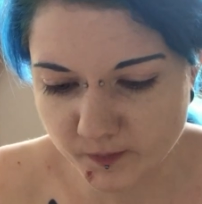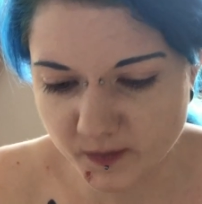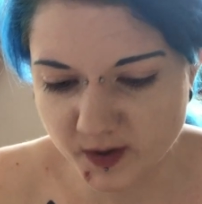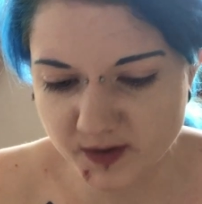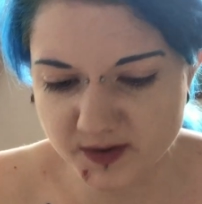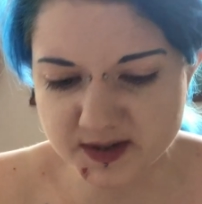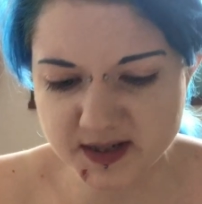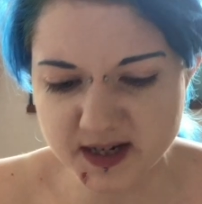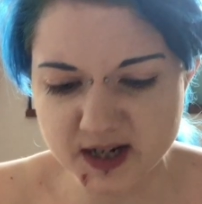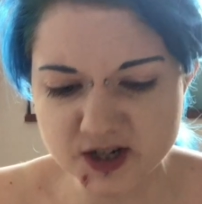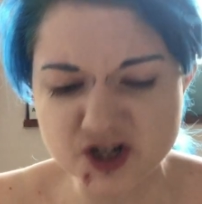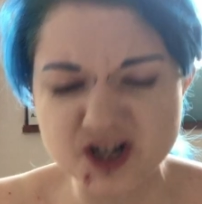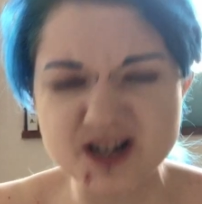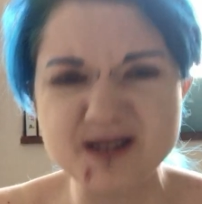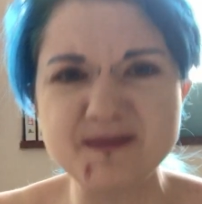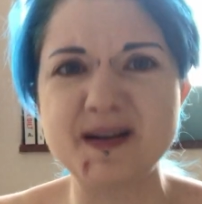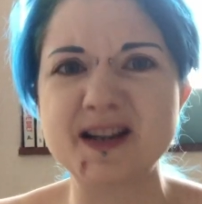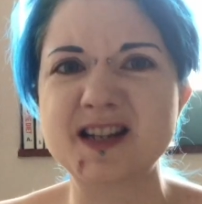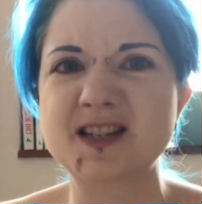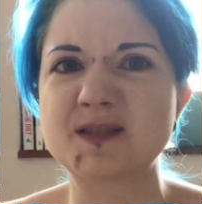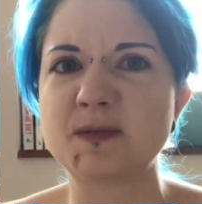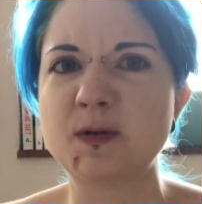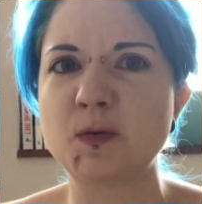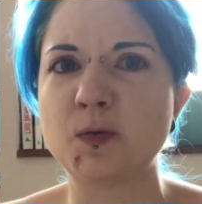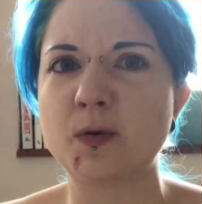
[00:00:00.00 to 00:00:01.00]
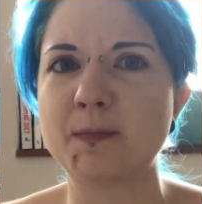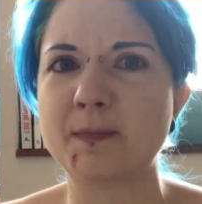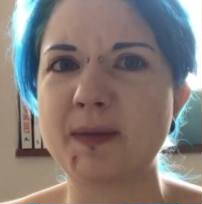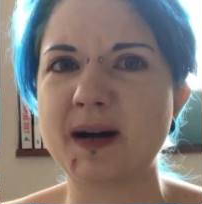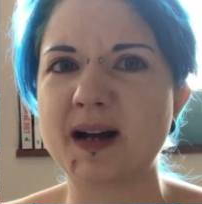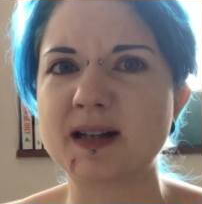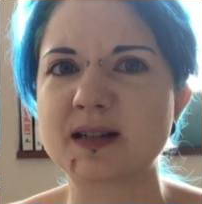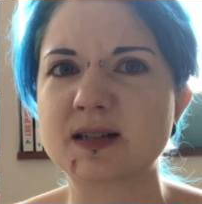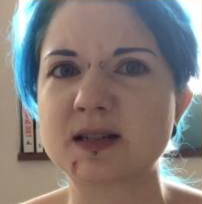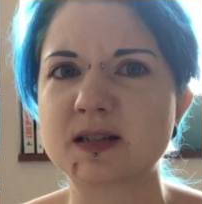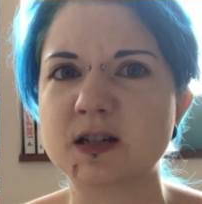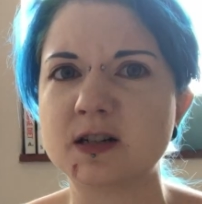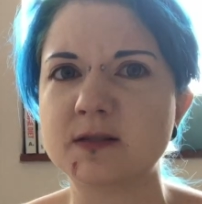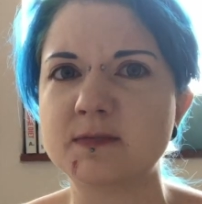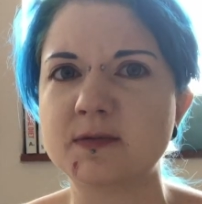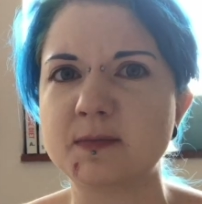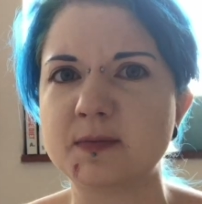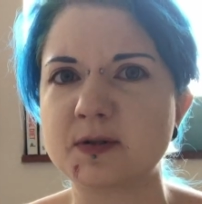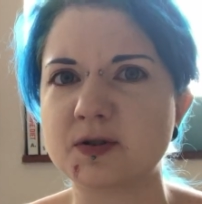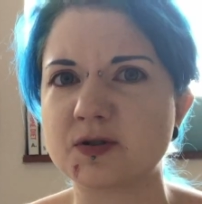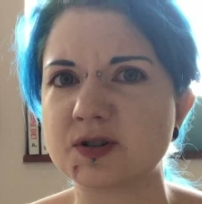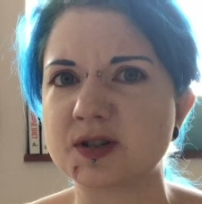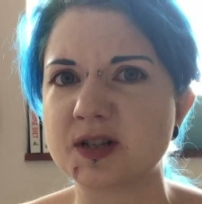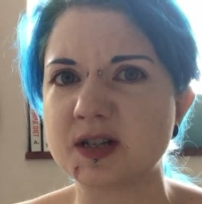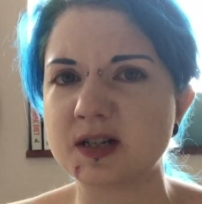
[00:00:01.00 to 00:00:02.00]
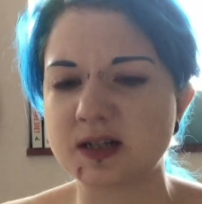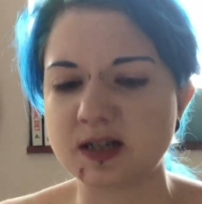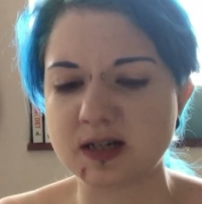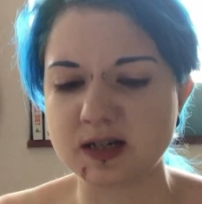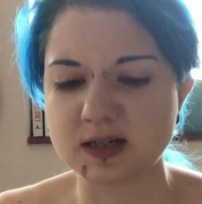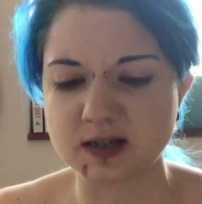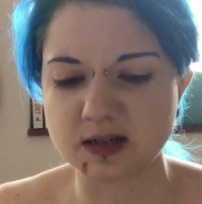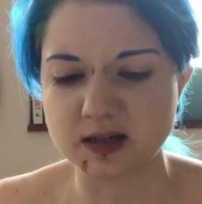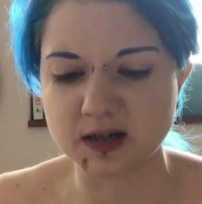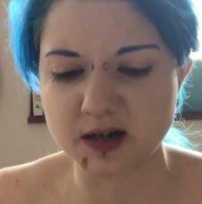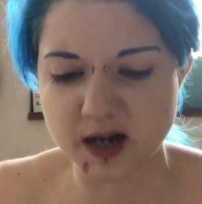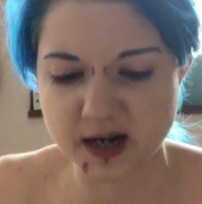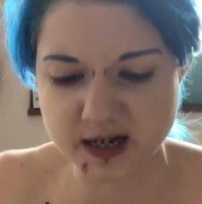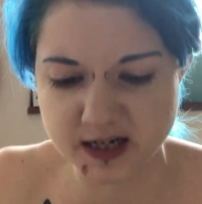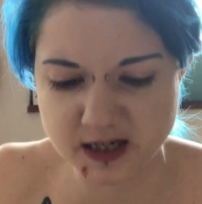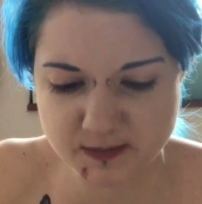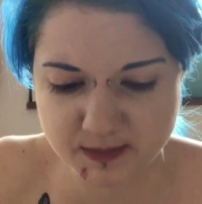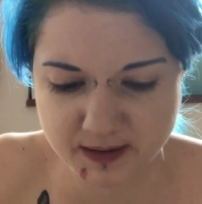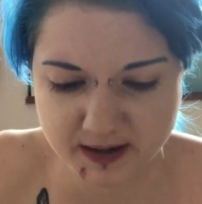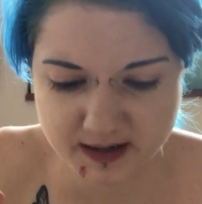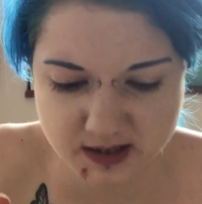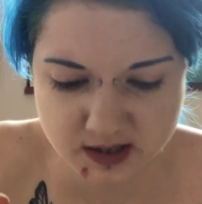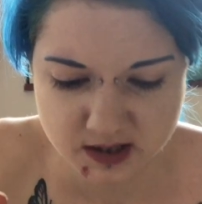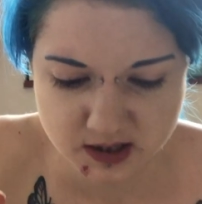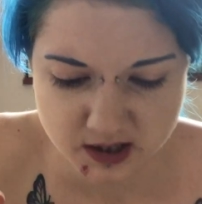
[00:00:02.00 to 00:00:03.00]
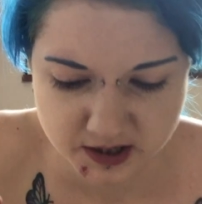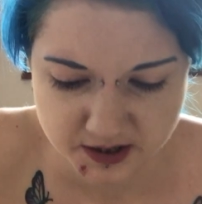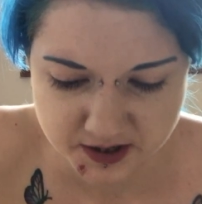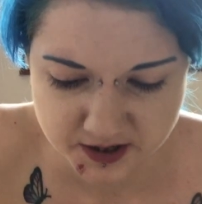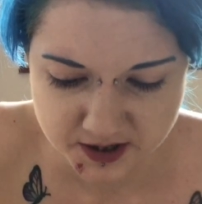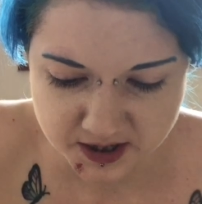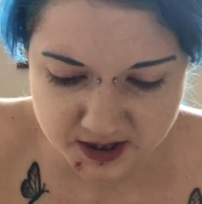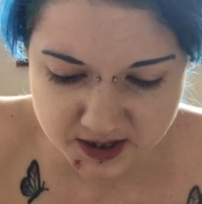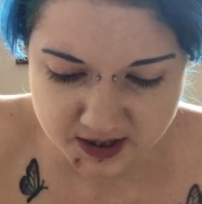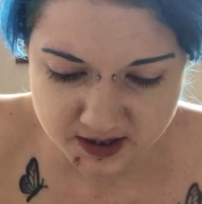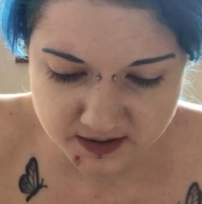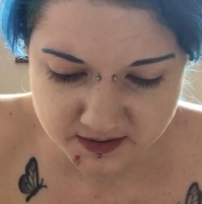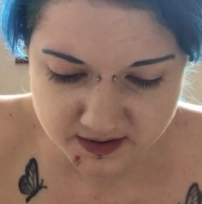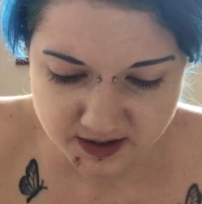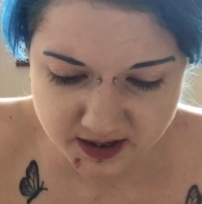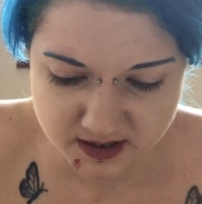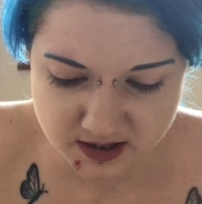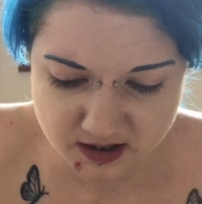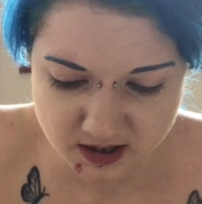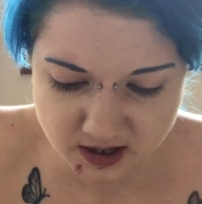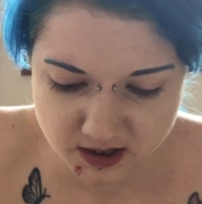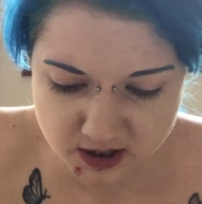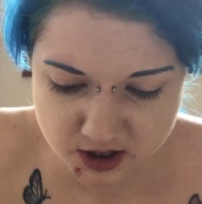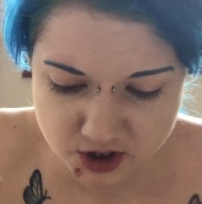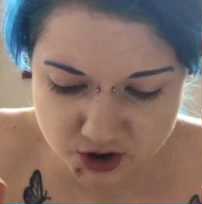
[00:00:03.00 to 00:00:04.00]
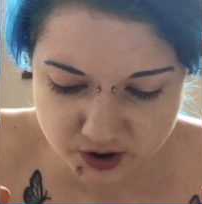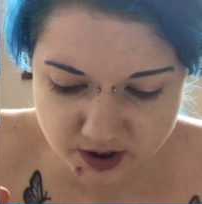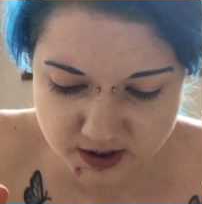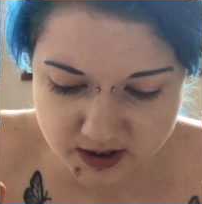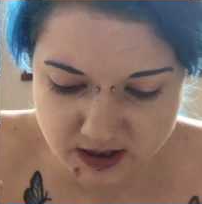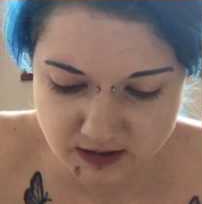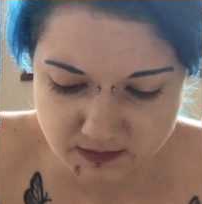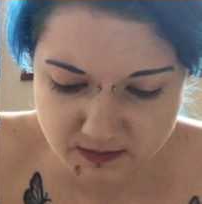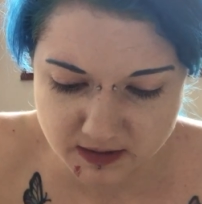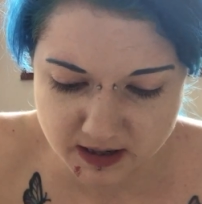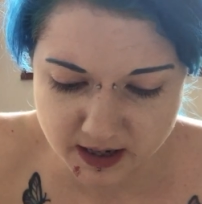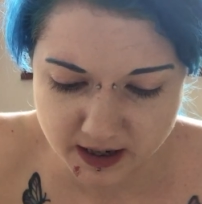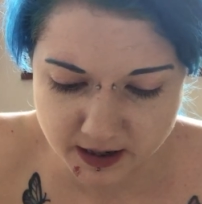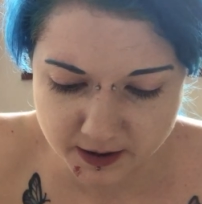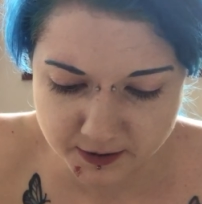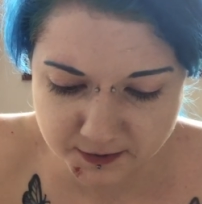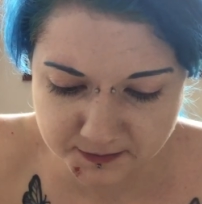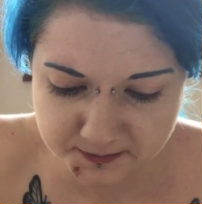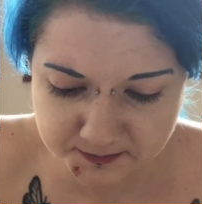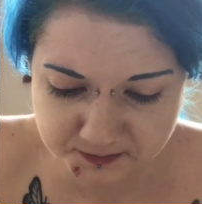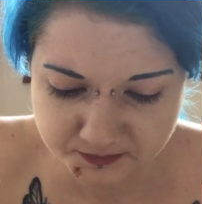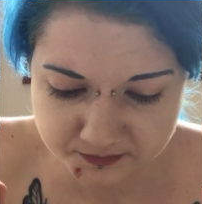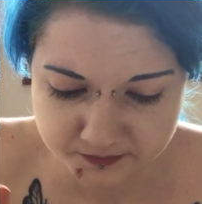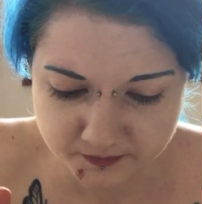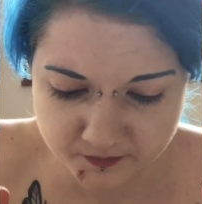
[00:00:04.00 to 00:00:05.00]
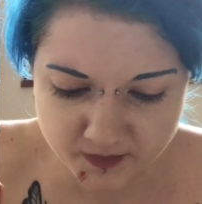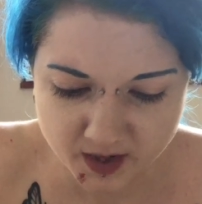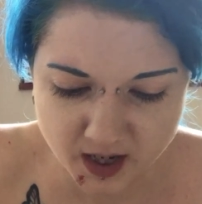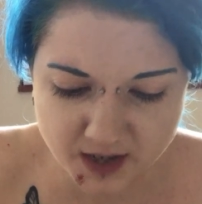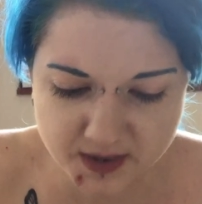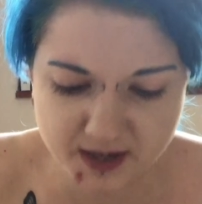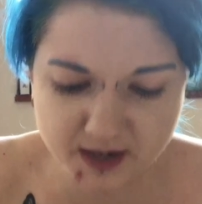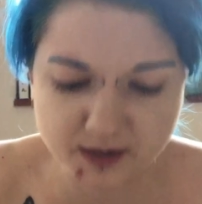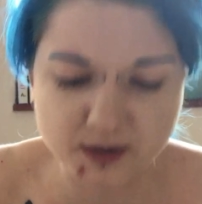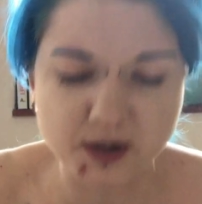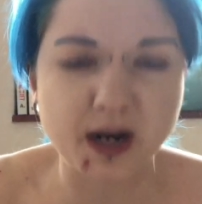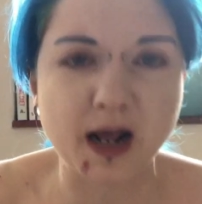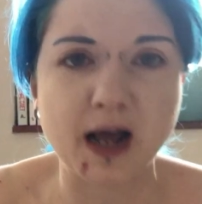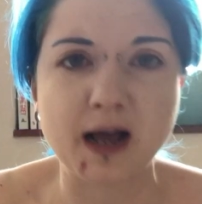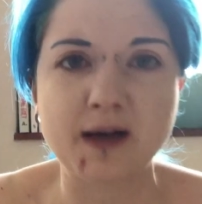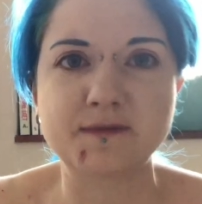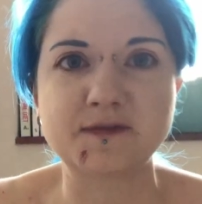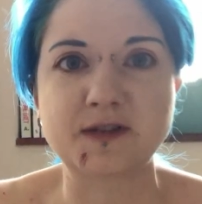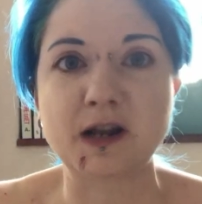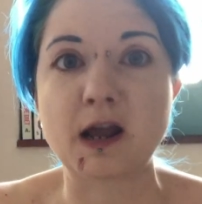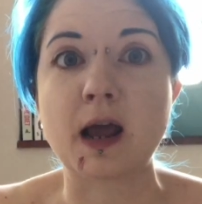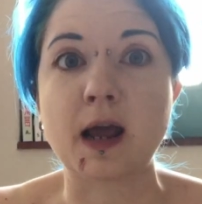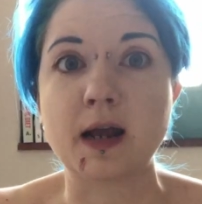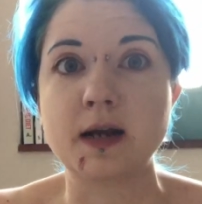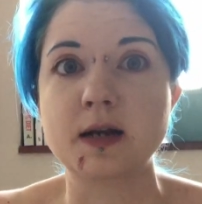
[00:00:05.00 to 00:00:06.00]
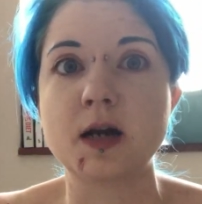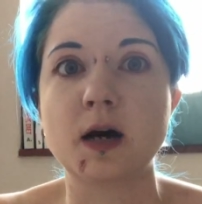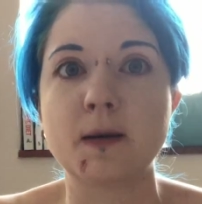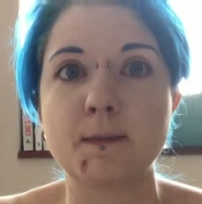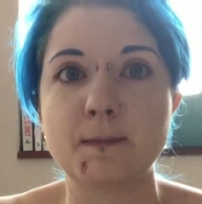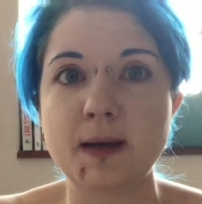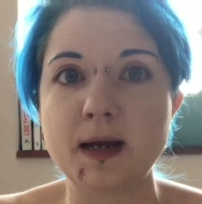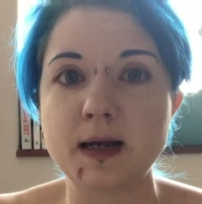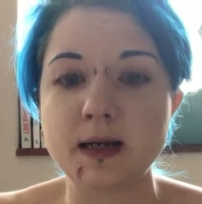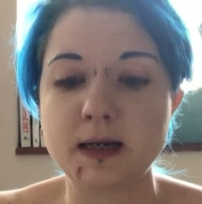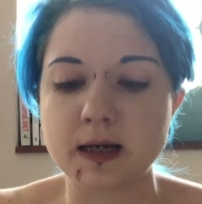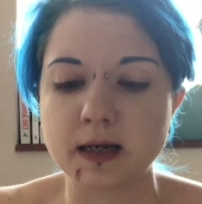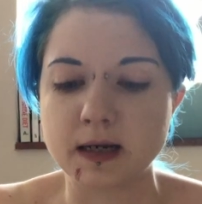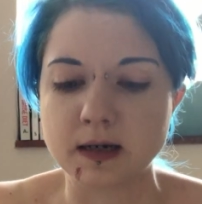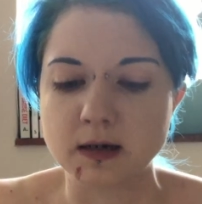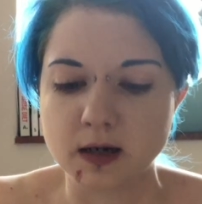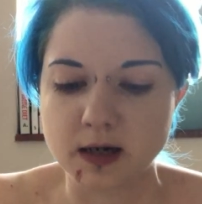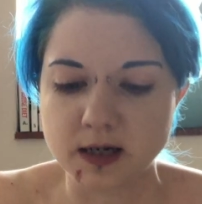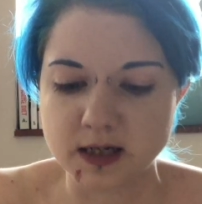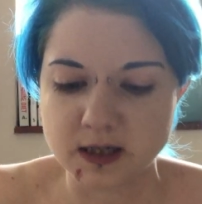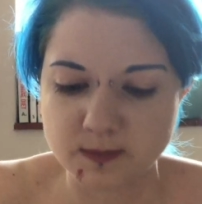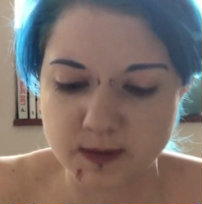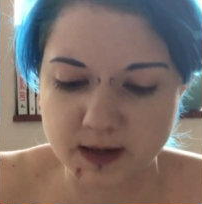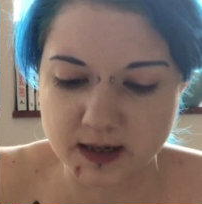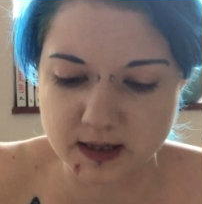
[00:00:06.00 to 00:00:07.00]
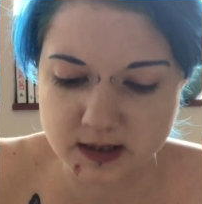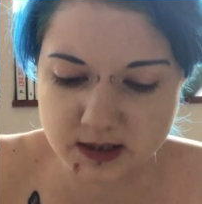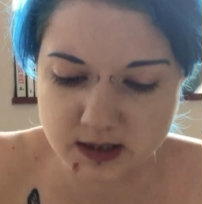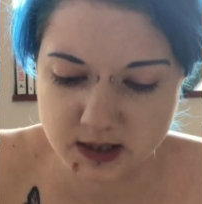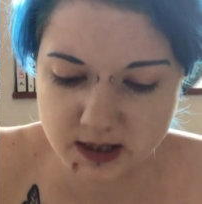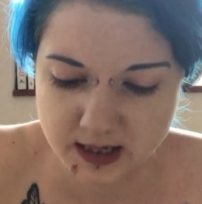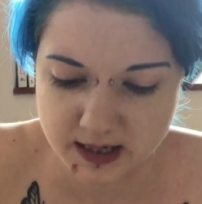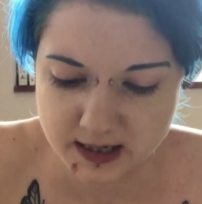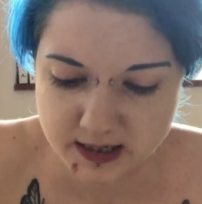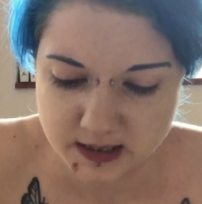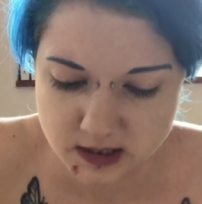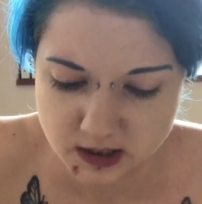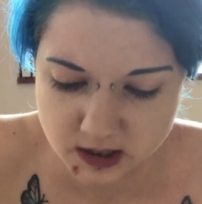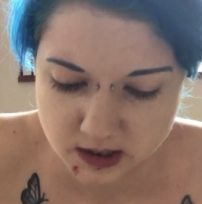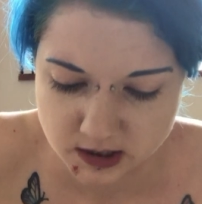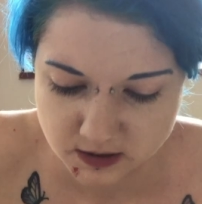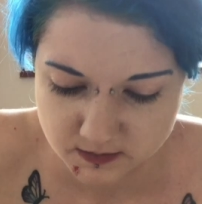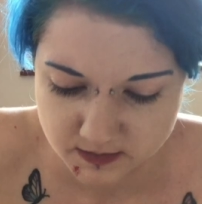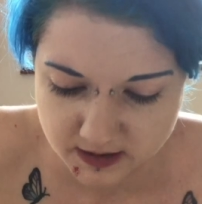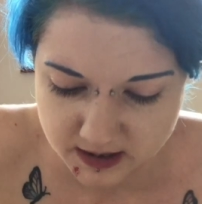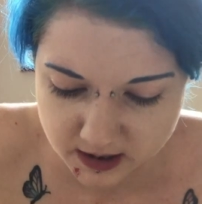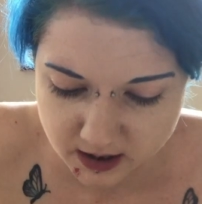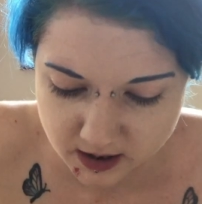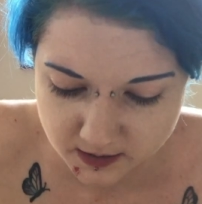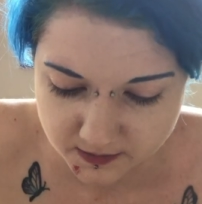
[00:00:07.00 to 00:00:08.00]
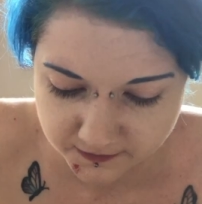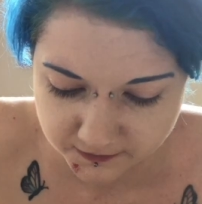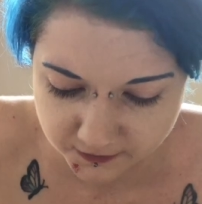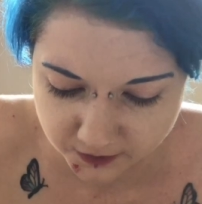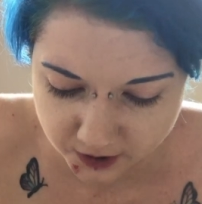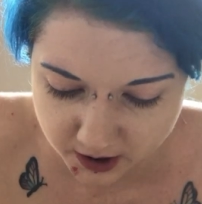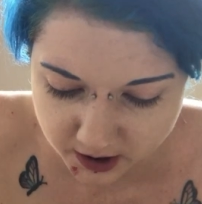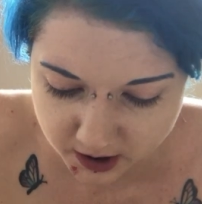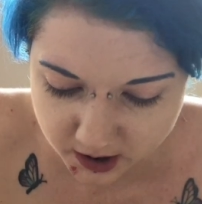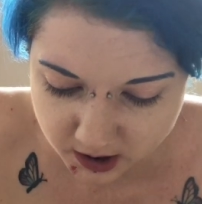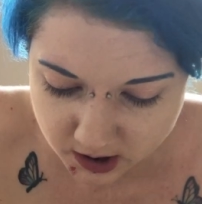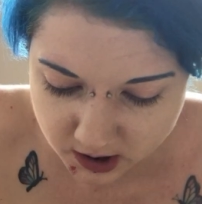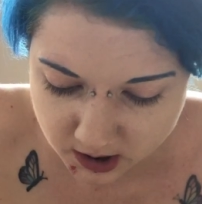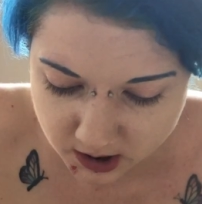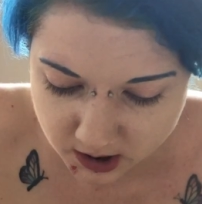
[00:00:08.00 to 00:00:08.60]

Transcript: It actually makes me want pasta, but because this isn't nice pasta, that's kind of stressing me out. I think I'm gonna have to end up making nice pasta later to make up for it.